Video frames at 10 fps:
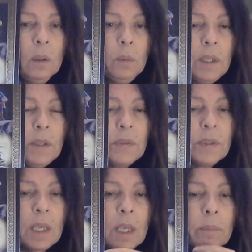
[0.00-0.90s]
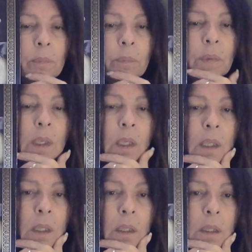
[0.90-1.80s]
What do you see?
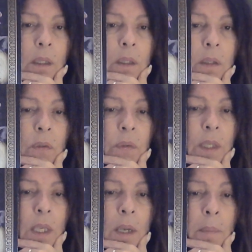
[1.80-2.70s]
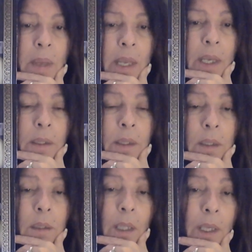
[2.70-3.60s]
You see a man
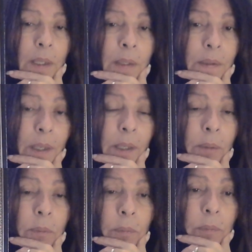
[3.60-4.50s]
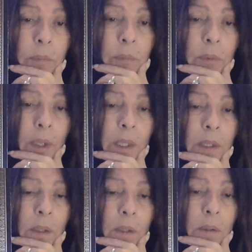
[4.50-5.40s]
lying down,
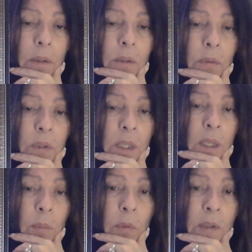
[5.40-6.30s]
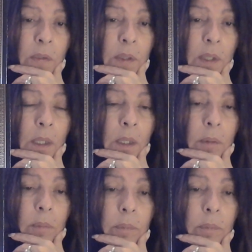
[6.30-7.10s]
right? You see him resting,